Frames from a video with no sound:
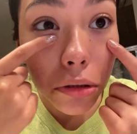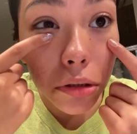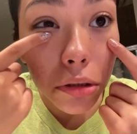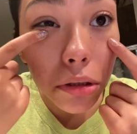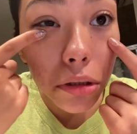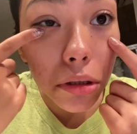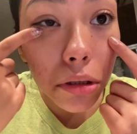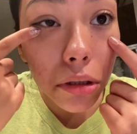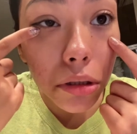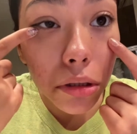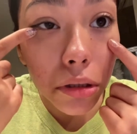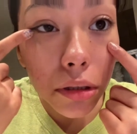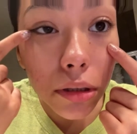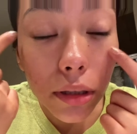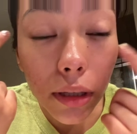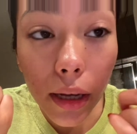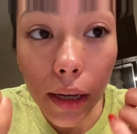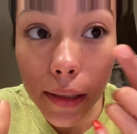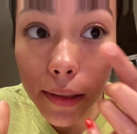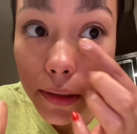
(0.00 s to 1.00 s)
see,
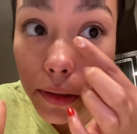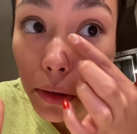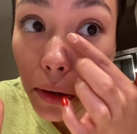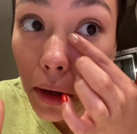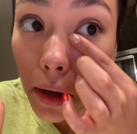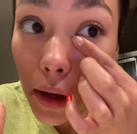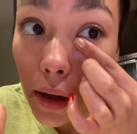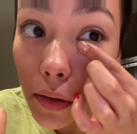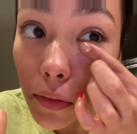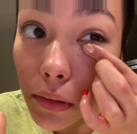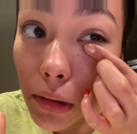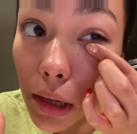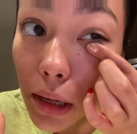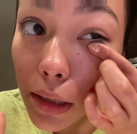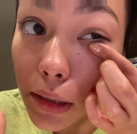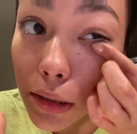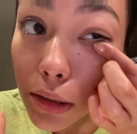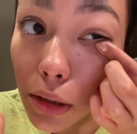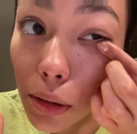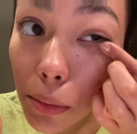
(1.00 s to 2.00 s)
I still have
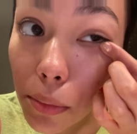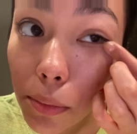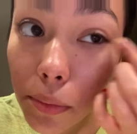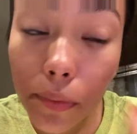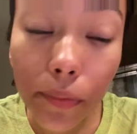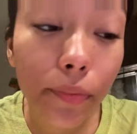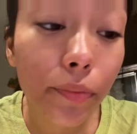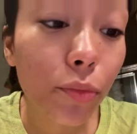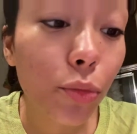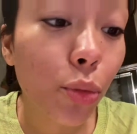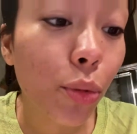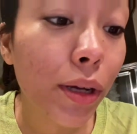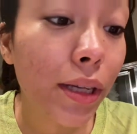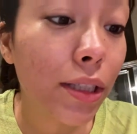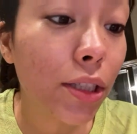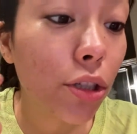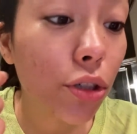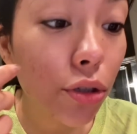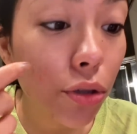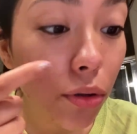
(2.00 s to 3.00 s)
like some
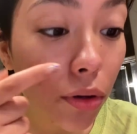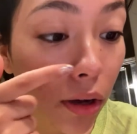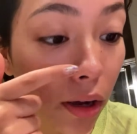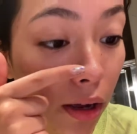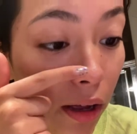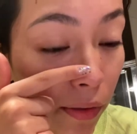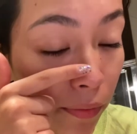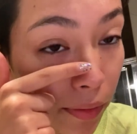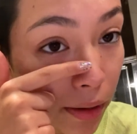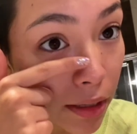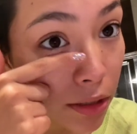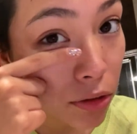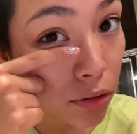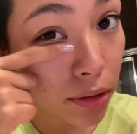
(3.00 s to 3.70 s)
residue of it,